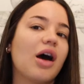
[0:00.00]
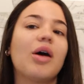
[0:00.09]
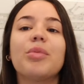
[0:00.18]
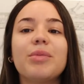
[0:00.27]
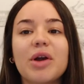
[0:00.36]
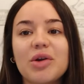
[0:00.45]

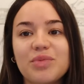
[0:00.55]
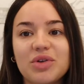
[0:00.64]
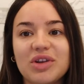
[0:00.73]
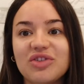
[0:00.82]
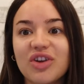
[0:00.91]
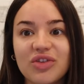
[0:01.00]
But Merit
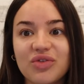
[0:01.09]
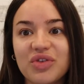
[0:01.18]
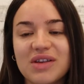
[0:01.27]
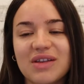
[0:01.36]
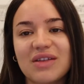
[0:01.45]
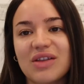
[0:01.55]
Beauty just
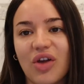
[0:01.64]
recently